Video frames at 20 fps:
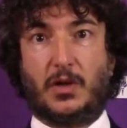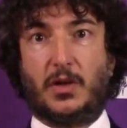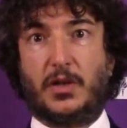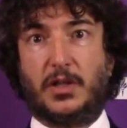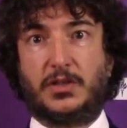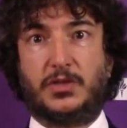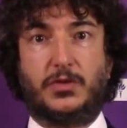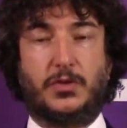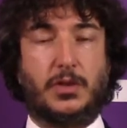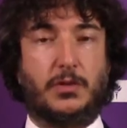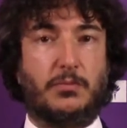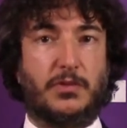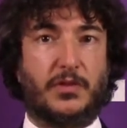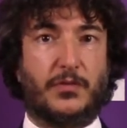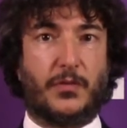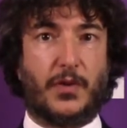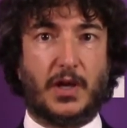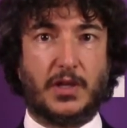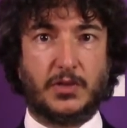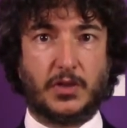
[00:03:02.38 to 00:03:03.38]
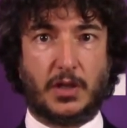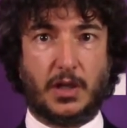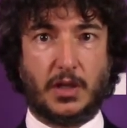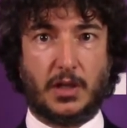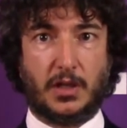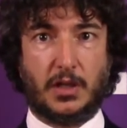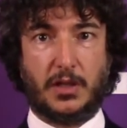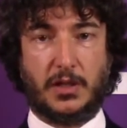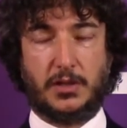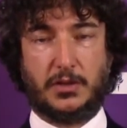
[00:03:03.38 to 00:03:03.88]
are extremely
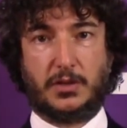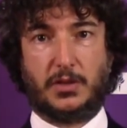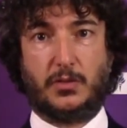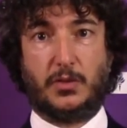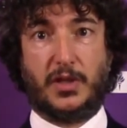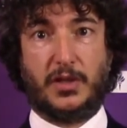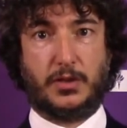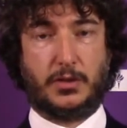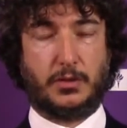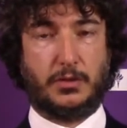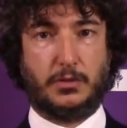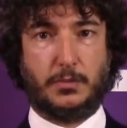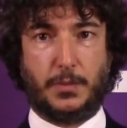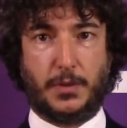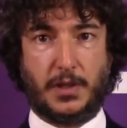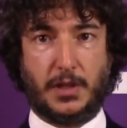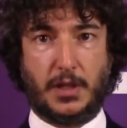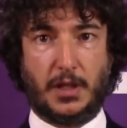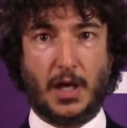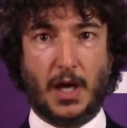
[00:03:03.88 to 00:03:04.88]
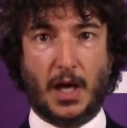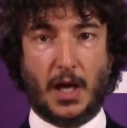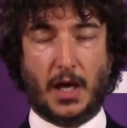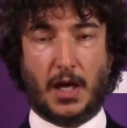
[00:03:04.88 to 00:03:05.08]
fragile, and it could be